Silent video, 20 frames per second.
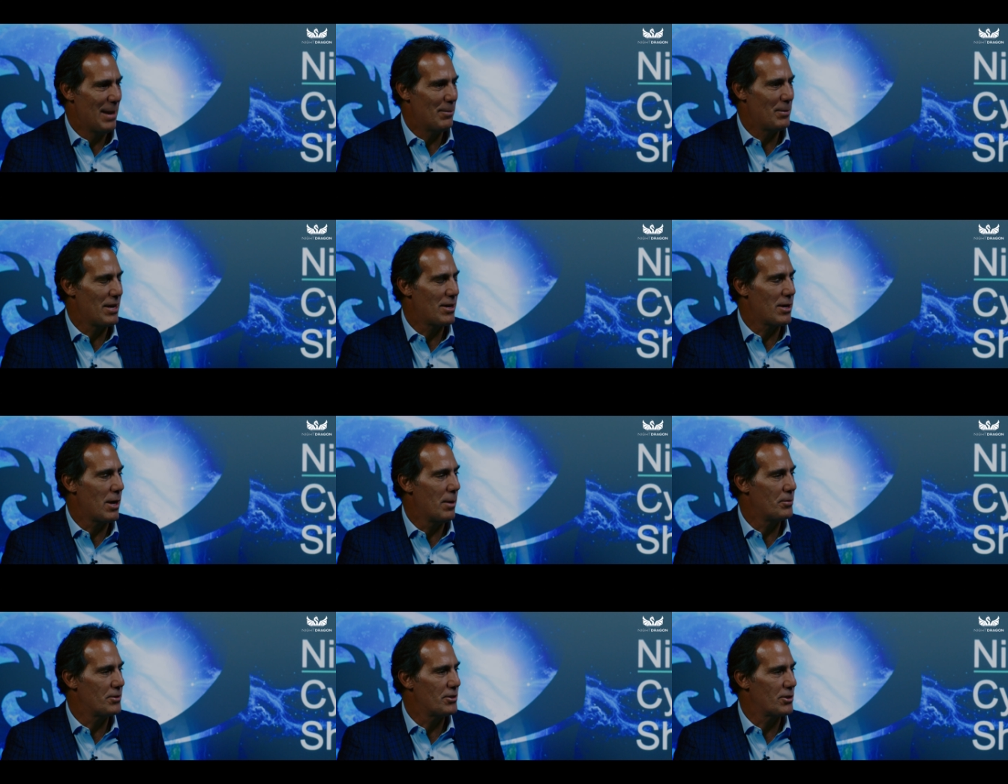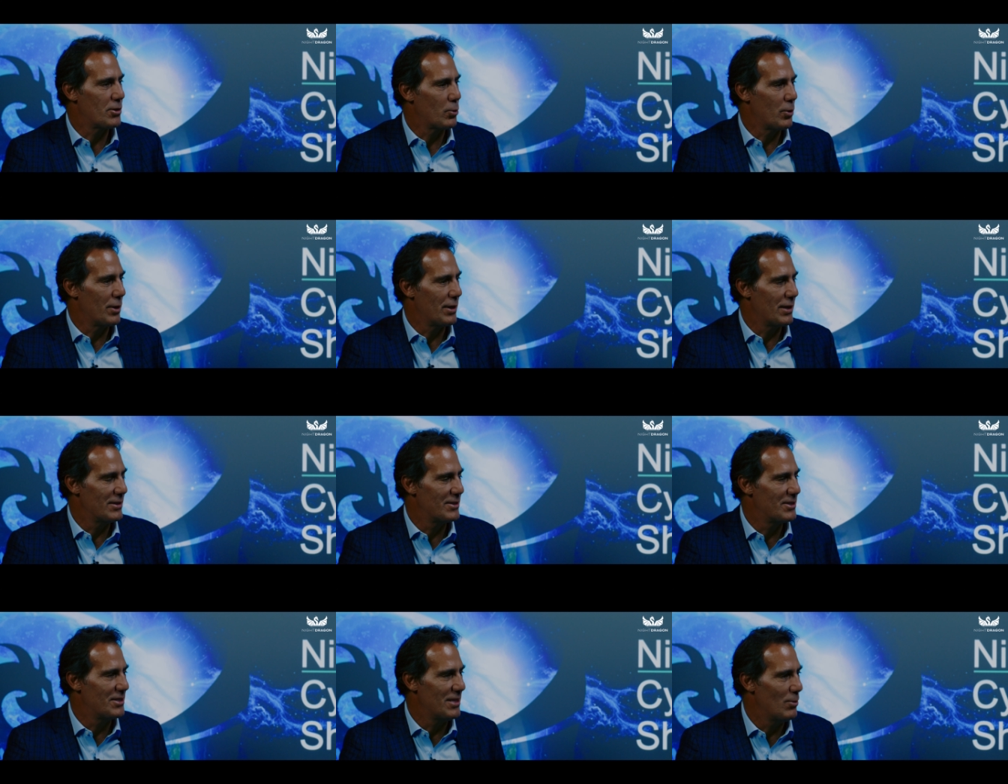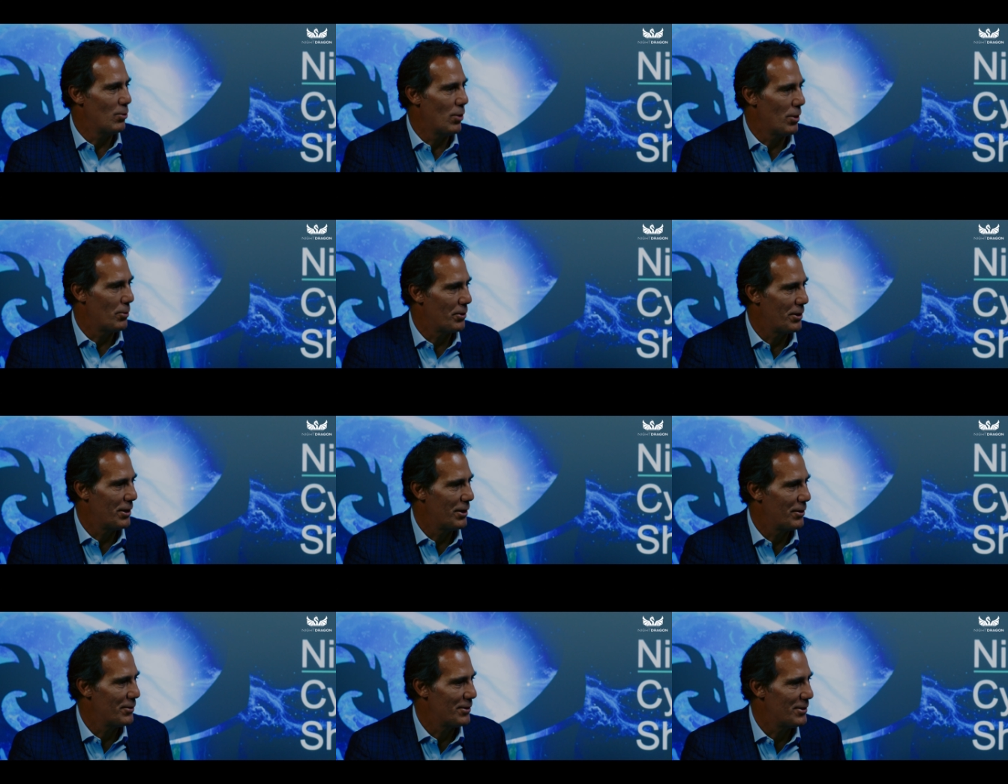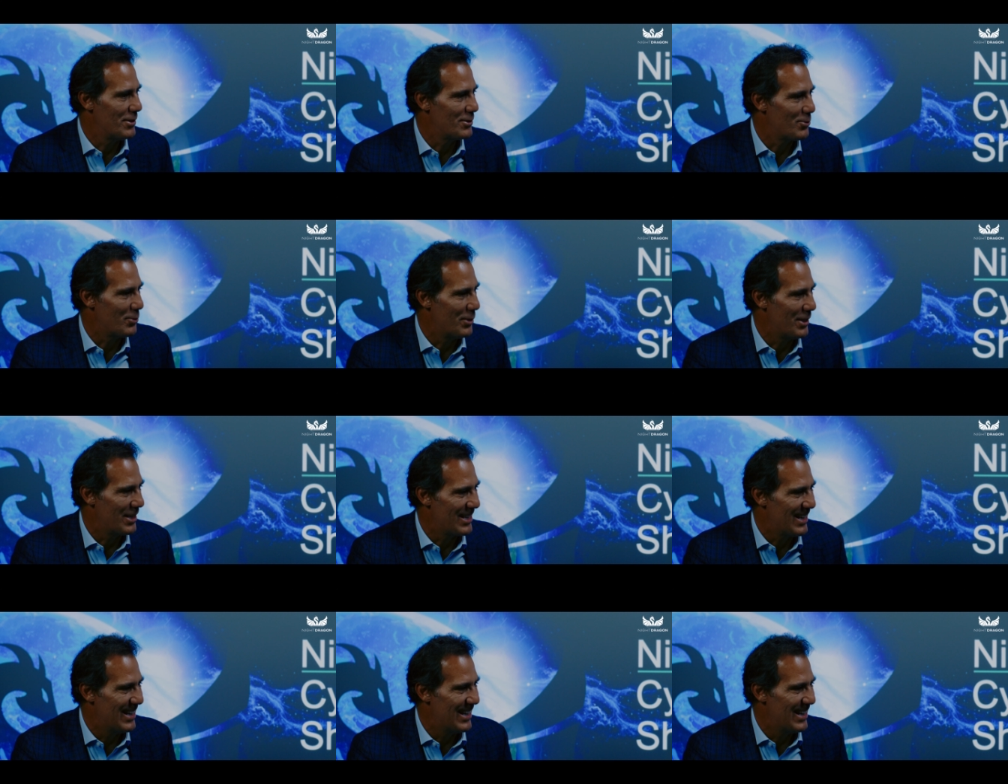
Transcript: How many companies are we going to see while we're here this week?